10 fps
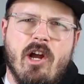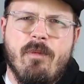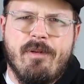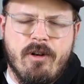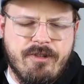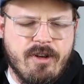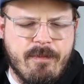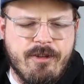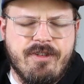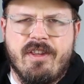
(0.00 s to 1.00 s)
GoPro, so
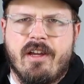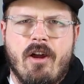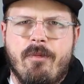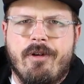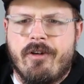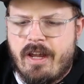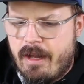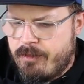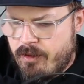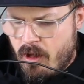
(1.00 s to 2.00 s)
I'm using the GoPro
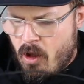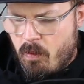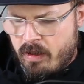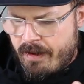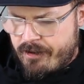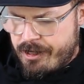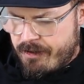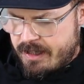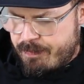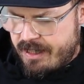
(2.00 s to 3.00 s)
cable. Whatever
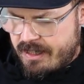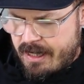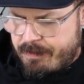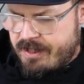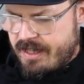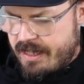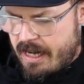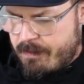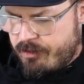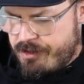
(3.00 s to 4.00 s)
USB Type-C
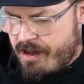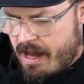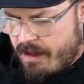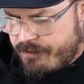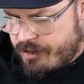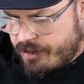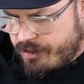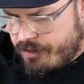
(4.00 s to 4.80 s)
cable you have, you can